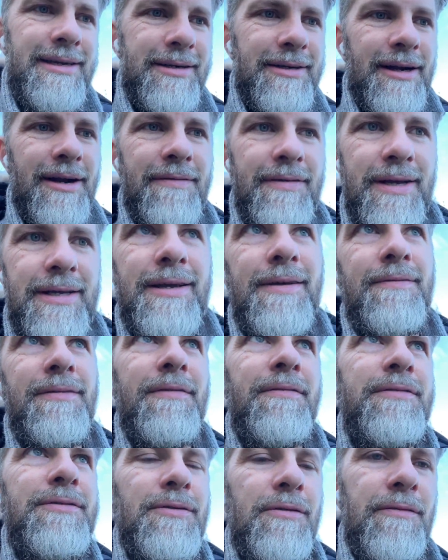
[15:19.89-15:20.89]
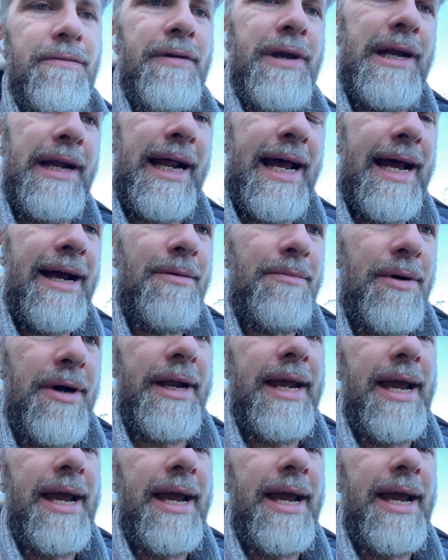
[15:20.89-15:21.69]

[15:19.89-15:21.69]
I don't know if you've sort of figured it out by